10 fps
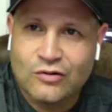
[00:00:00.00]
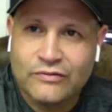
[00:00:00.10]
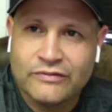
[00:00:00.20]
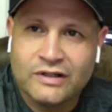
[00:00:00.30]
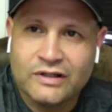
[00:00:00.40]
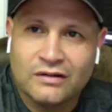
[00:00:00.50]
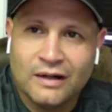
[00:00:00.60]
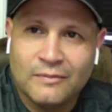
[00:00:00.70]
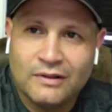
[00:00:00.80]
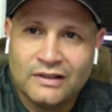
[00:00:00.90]
on there,
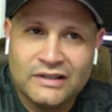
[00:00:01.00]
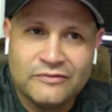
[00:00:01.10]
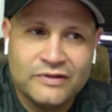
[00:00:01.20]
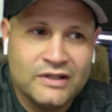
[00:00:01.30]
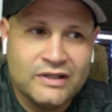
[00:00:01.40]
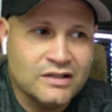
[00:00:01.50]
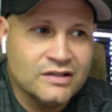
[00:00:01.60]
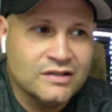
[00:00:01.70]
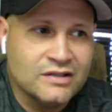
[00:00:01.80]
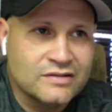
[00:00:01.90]
I believe he
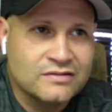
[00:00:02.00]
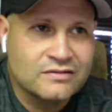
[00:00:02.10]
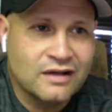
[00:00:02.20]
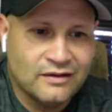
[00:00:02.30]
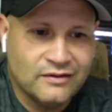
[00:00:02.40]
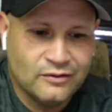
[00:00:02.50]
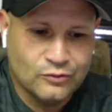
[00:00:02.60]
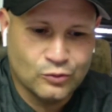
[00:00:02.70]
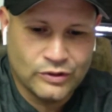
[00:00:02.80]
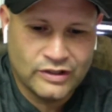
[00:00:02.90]
is,
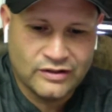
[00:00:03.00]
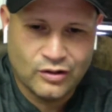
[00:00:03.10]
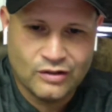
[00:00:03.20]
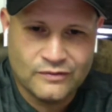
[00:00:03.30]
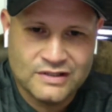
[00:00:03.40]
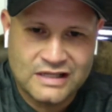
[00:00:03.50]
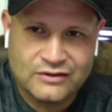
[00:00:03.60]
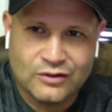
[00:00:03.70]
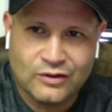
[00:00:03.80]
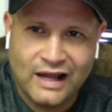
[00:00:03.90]
going into all of this, I
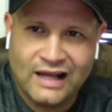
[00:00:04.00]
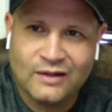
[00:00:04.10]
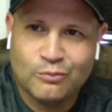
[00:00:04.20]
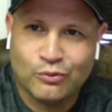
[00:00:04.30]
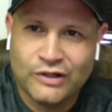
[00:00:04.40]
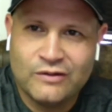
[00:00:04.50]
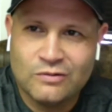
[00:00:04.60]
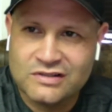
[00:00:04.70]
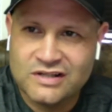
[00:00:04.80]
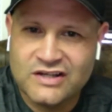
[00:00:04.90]
thought Allen Breed
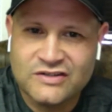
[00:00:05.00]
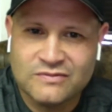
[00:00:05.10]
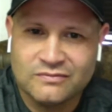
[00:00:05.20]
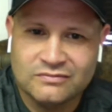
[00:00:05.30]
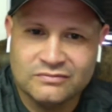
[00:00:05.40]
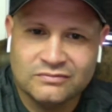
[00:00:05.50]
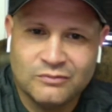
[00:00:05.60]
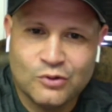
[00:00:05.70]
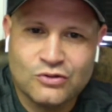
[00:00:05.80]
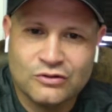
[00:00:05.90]
was State's
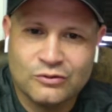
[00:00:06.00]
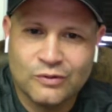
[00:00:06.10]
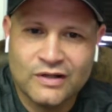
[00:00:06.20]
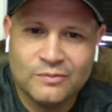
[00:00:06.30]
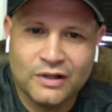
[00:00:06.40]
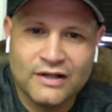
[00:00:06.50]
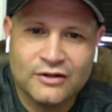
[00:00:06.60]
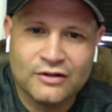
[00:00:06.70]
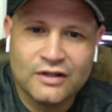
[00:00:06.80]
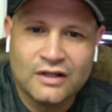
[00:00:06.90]
most underrated
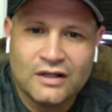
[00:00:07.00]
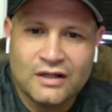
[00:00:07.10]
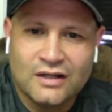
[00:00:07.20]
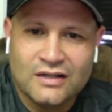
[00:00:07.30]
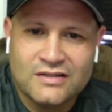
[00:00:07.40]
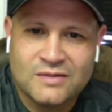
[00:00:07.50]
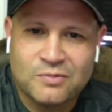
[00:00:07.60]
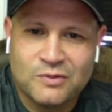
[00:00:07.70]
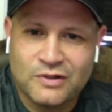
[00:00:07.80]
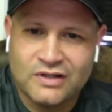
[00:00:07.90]
player
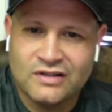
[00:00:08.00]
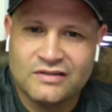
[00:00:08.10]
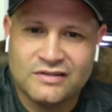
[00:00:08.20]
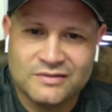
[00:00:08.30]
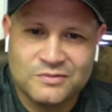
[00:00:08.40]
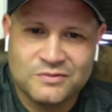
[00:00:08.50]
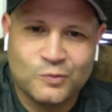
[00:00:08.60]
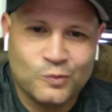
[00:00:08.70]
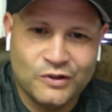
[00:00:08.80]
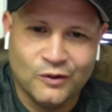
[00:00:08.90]
simply because,
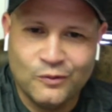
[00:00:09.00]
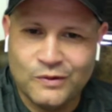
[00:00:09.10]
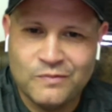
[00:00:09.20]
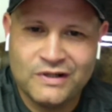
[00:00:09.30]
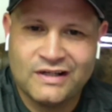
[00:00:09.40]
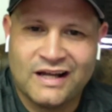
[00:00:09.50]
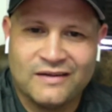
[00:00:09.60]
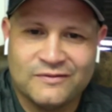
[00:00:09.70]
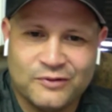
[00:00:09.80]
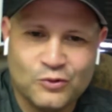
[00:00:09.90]
we've been kind
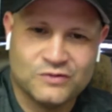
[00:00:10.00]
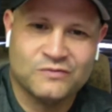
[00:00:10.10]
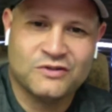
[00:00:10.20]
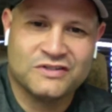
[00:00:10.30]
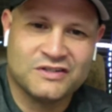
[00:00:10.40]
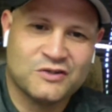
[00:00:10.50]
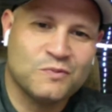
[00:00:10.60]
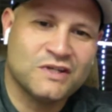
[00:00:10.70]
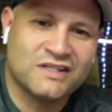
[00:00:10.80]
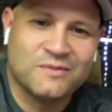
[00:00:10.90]
of, folks have just
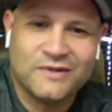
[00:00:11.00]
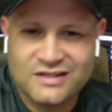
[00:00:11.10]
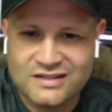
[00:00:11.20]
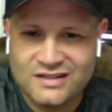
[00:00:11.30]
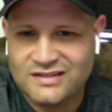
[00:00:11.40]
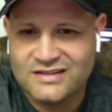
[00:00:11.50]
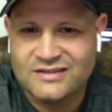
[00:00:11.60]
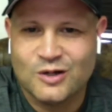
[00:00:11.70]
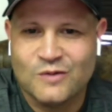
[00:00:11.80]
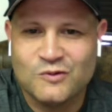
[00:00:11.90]
dismissed him in a sense in
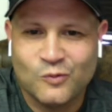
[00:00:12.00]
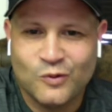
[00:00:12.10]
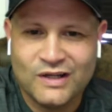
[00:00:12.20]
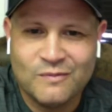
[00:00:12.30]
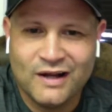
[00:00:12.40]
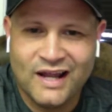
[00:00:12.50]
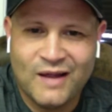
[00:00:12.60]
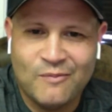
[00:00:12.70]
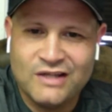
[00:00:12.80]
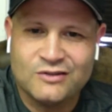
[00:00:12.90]
terms of what he might
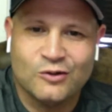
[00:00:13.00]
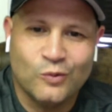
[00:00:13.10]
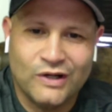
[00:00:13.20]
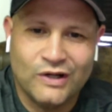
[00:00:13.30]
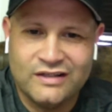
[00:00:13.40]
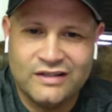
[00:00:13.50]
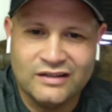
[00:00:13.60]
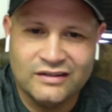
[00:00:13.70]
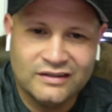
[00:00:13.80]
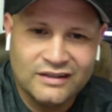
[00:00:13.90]
add based on what he'd
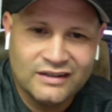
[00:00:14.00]
done